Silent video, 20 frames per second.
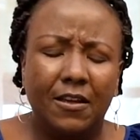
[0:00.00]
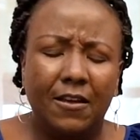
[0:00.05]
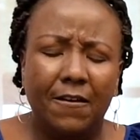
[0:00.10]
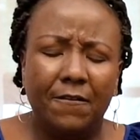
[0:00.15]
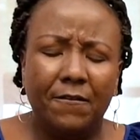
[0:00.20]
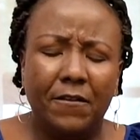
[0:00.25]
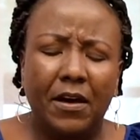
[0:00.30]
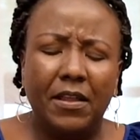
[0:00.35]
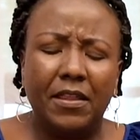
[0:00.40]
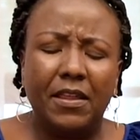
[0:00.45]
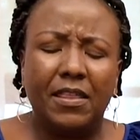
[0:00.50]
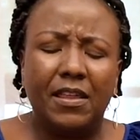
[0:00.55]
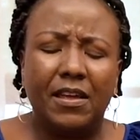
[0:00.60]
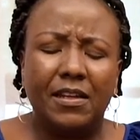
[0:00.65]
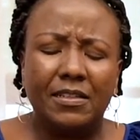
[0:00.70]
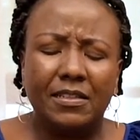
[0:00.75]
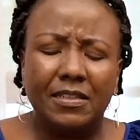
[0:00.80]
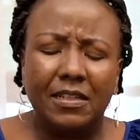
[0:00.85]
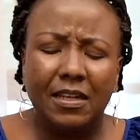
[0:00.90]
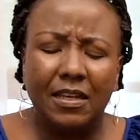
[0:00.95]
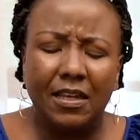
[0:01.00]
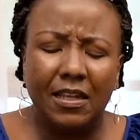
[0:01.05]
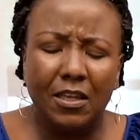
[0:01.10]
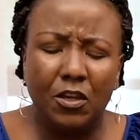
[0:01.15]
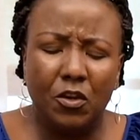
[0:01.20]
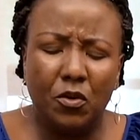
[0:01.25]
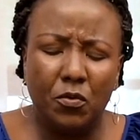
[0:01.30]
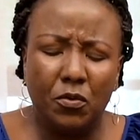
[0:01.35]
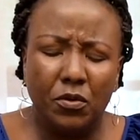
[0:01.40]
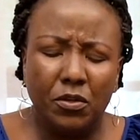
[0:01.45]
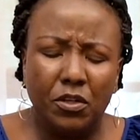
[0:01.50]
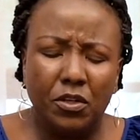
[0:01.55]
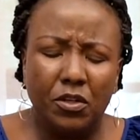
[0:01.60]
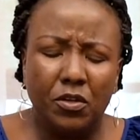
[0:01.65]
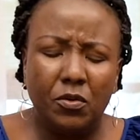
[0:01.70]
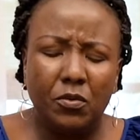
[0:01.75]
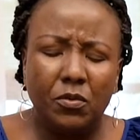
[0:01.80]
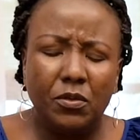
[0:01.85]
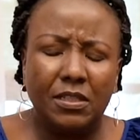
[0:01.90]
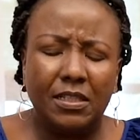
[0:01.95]
Mm-hmm. Father, that you would
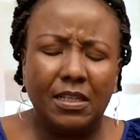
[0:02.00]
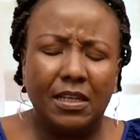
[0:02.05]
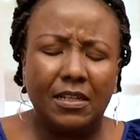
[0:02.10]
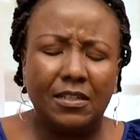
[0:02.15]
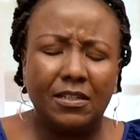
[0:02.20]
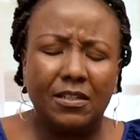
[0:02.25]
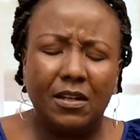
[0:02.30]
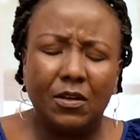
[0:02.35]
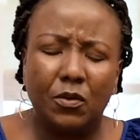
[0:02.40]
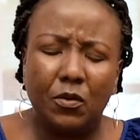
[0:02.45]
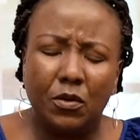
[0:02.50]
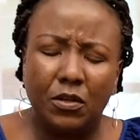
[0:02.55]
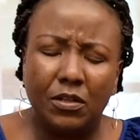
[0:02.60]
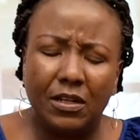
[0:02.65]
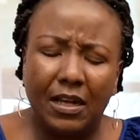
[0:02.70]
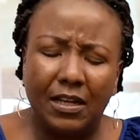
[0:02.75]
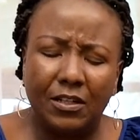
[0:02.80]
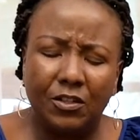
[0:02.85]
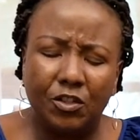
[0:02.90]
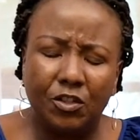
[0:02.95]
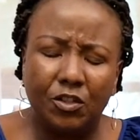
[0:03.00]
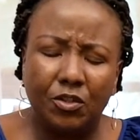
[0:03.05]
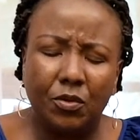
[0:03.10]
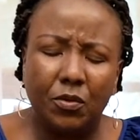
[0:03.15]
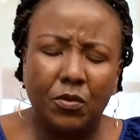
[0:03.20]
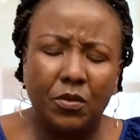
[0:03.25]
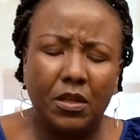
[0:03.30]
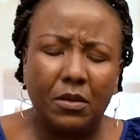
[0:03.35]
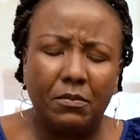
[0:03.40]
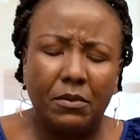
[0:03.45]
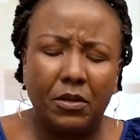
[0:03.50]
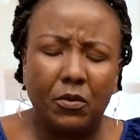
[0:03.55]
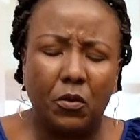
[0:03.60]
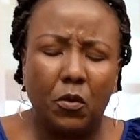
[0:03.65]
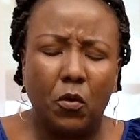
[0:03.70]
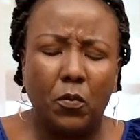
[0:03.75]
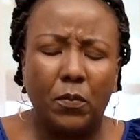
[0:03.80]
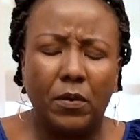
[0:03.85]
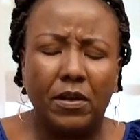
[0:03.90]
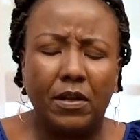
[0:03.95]
use that, Lord, and show them and
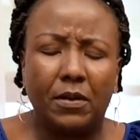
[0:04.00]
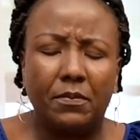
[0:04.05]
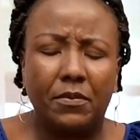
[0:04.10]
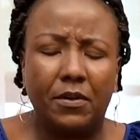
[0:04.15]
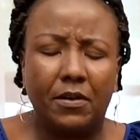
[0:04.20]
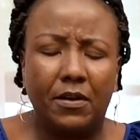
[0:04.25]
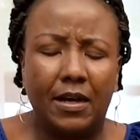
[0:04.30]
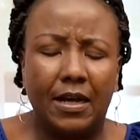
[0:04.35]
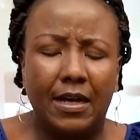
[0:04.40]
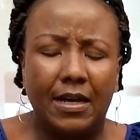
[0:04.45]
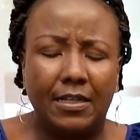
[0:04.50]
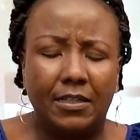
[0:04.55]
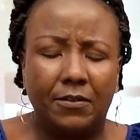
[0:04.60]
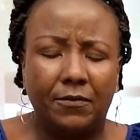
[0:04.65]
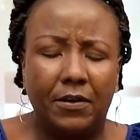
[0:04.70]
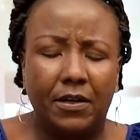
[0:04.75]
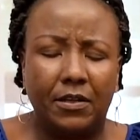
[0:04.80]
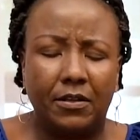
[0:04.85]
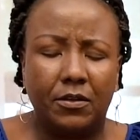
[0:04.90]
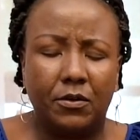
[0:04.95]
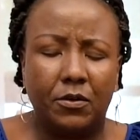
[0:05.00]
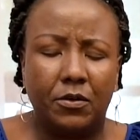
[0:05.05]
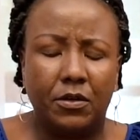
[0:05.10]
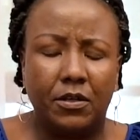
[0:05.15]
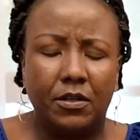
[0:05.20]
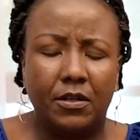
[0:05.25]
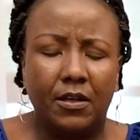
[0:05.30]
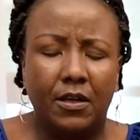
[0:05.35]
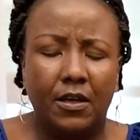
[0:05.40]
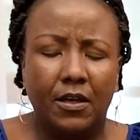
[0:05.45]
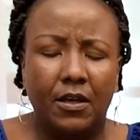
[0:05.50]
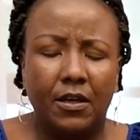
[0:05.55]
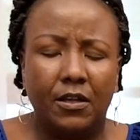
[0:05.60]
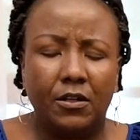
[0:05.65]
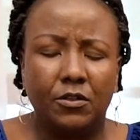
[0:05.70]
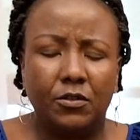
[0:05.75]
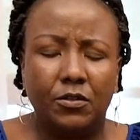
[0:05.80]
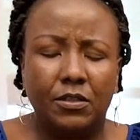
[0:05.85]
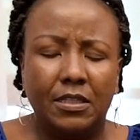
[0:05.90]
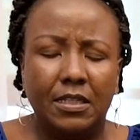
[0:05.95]
open up their eyes, Father God,
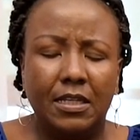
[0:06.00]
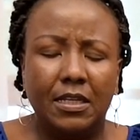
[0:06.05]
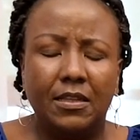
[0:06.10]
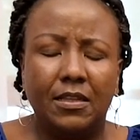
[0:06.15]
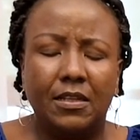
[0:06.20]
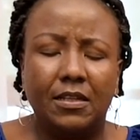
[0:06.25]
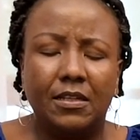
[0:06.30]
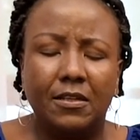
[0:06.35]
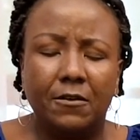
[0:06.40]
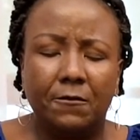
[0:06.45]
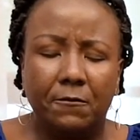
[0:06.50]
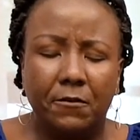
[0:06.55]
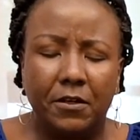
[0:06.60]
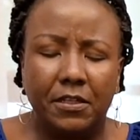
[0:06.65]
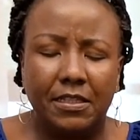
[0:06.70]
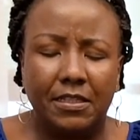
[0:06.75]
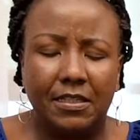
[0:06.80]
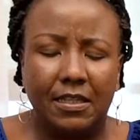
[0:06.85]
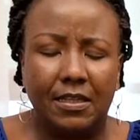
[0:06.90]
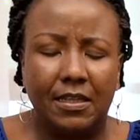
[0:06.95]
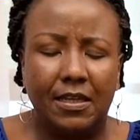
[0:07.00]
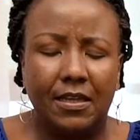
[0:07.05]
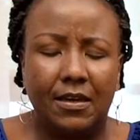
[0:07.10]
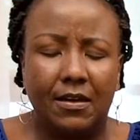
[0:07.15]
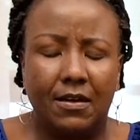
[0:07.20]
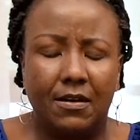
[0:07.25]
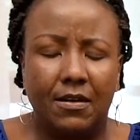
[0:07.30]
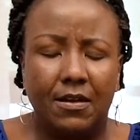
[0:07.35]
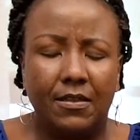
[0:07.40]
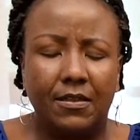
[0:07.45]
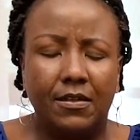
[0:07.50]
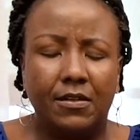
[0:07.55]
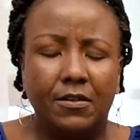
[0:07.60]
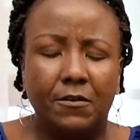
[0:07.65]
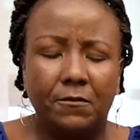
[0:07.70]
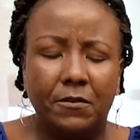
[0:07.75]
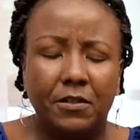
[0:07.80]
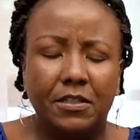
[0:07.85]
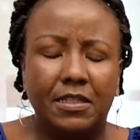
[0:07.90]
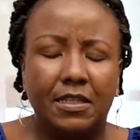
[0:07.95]
to seeing the difference that they are and the
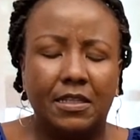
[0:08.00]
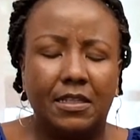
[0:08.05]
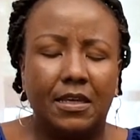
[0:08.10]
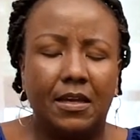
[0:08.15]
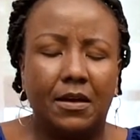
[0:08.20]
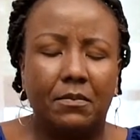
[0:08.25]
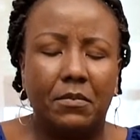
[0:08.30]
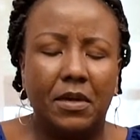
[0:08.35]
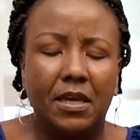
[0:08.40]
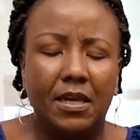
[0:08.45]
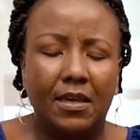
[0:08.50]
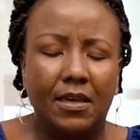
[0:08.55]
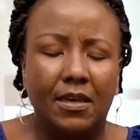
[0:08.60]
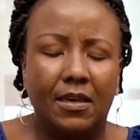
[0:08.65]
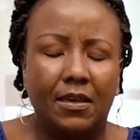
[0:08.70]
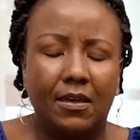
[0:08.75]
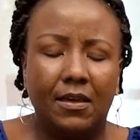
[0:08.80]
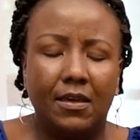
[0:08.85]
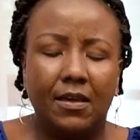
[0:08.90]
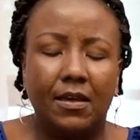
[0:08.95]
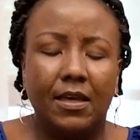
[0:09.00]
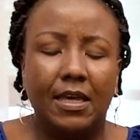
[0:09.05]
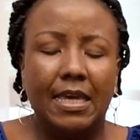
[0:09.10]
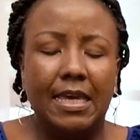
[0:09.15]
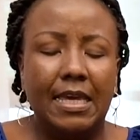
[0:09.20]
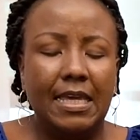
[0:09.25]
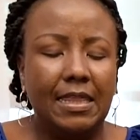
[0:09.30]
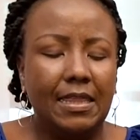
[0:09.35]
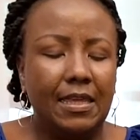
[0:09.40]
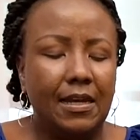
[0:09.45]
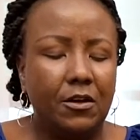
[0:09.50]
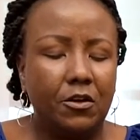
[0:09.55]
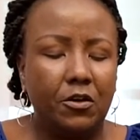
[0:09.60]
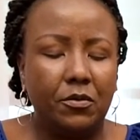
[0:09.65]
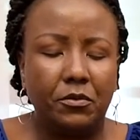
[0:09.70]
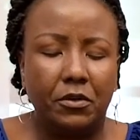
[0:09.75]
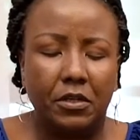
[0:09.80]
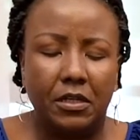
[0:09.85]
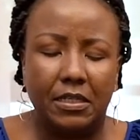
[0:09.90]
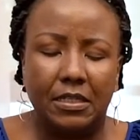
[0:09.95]
difference that they are making in their
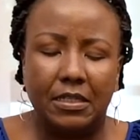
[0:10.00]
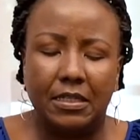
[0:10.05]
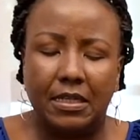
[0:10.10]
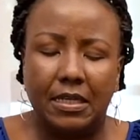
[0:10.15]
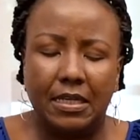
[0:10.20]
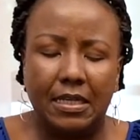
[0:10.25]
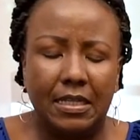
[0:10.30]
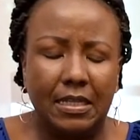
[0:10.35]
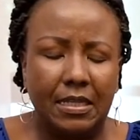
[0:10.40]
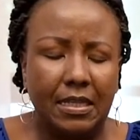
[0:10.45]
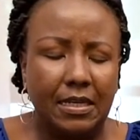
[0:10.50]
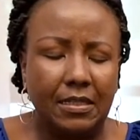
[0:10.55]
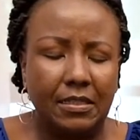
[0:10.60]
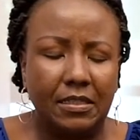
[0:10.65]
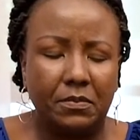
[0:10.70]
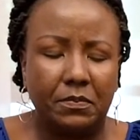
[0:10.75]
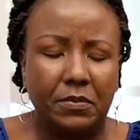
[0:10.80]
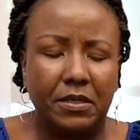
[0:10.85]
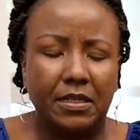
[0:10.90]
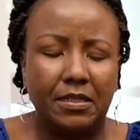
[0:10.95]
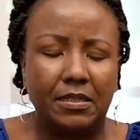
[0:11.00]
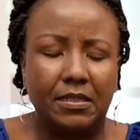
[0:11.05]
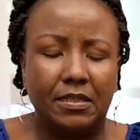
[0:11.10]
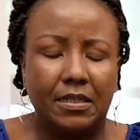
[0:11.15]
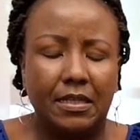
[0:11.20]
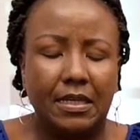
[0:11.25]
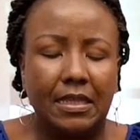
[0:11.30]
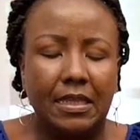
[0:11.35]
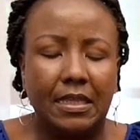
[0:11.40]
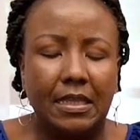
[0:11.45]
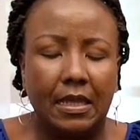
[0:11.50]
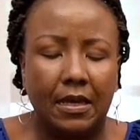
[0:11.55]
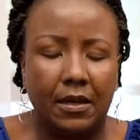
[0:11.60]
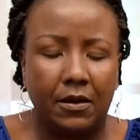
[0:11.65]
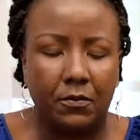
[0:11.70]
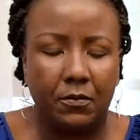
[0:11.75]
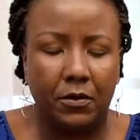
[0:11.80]
community, in their space, in their